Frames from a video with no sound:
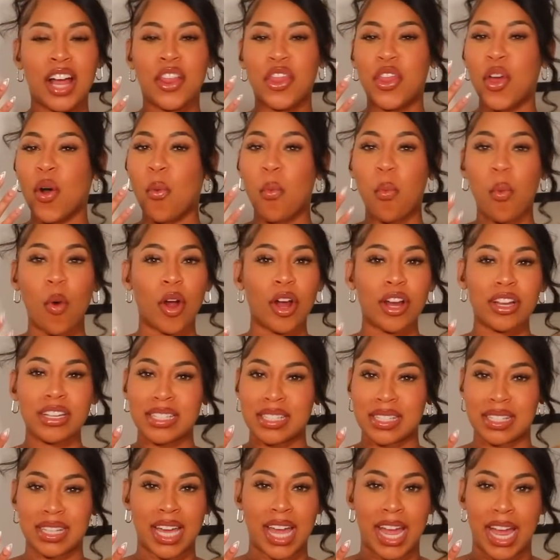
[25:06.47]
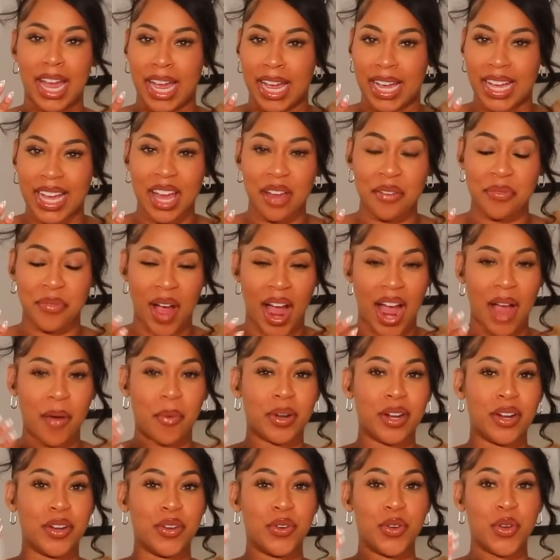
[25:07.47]
the worst thing. If I
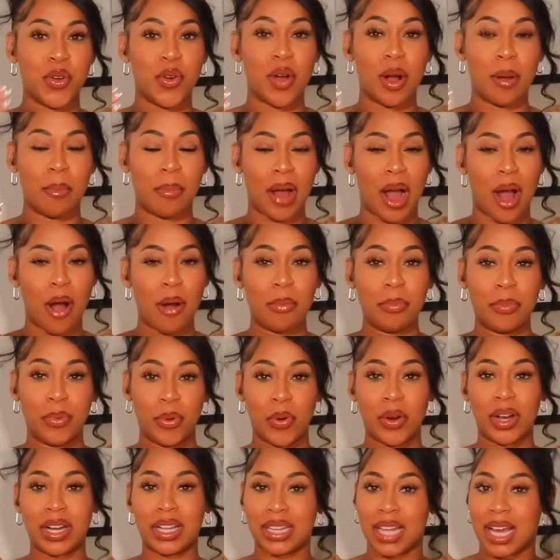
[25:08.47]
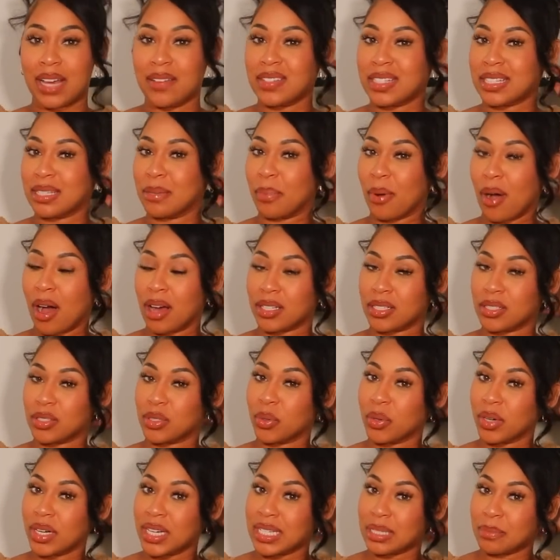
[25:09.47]
would have knew about Boric Life
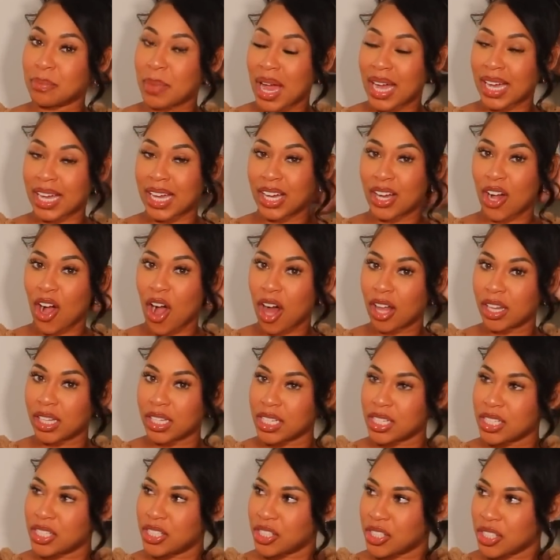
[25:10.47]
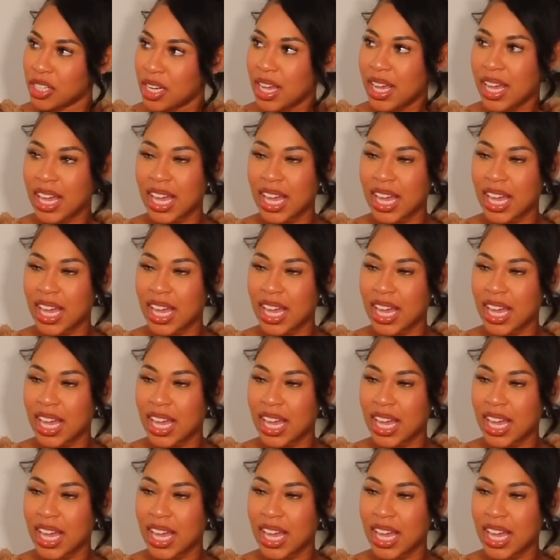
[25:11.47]
suppositories back in college,